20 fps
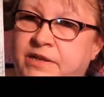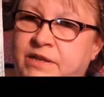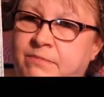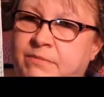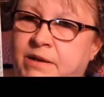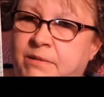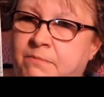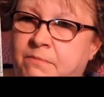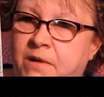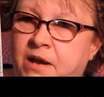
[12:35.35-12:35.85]
I
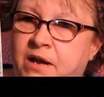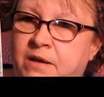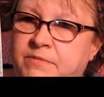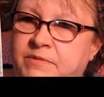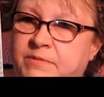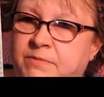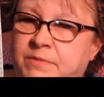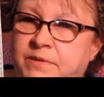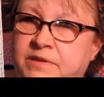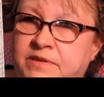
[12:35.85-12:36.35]
reading my
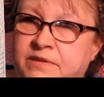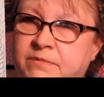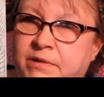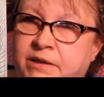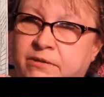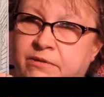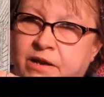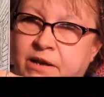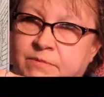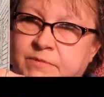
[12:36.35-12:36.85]
mom's books and
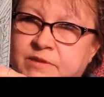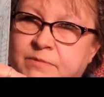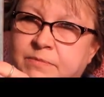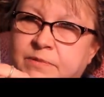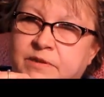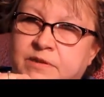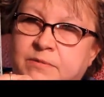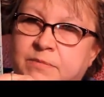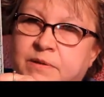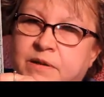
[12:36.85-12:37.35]
my grandma's
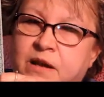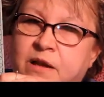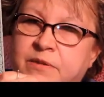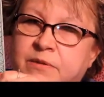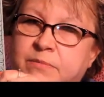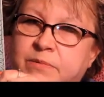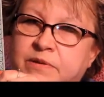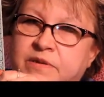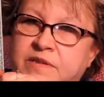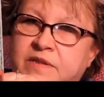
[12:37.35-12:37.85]
books, but
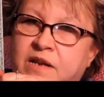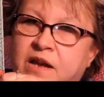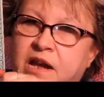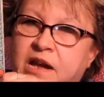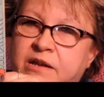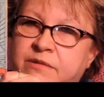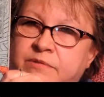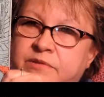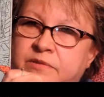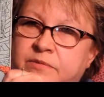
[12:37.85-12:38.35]
all the books that
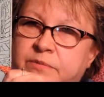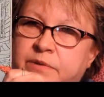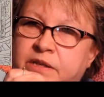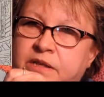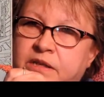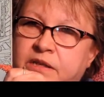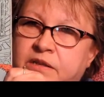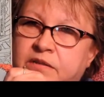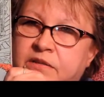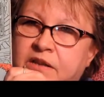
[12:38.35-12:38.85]
I was
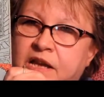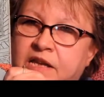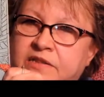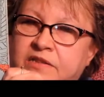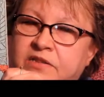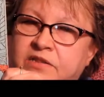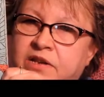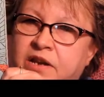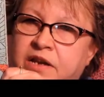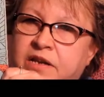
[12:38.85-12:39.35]
reading
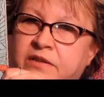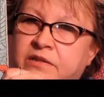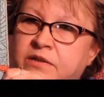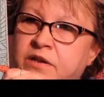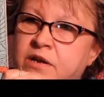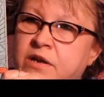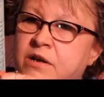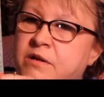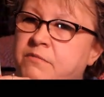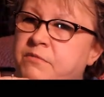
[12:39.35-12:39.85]
as a
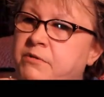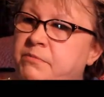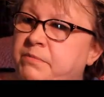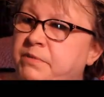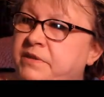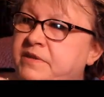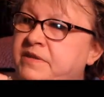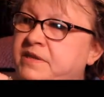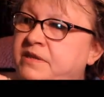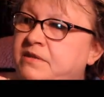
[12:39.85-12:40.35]
child were
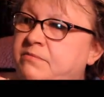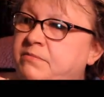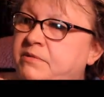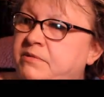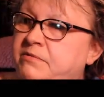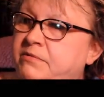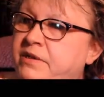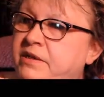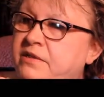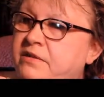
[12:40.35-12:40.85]
books that had
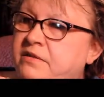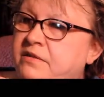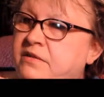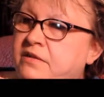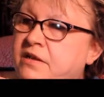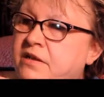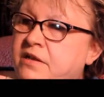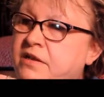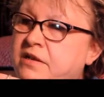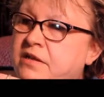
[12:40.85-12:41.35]
been
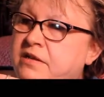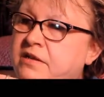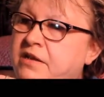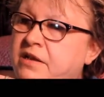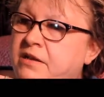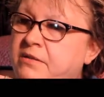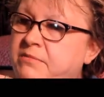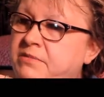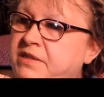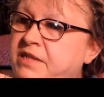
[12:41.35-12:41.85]
written
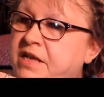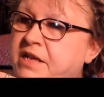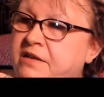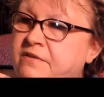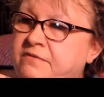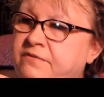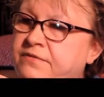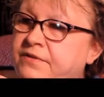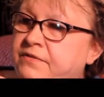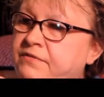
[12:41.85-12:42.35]

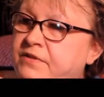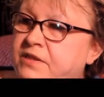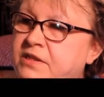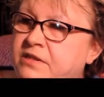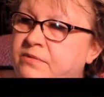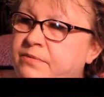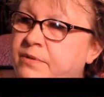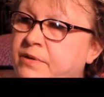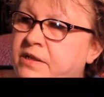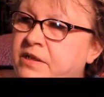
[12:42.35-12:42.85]
10,
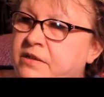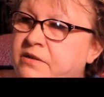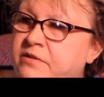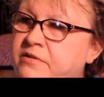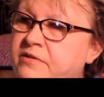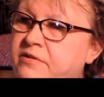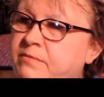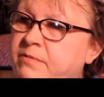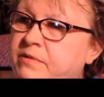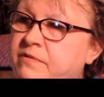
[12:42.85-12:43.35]
15, 20
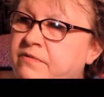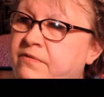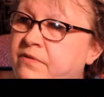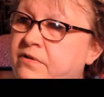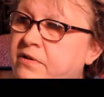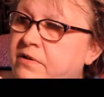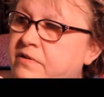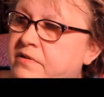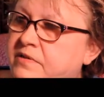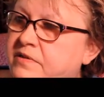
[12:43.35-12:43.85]
years
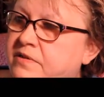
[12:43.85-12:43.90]
before.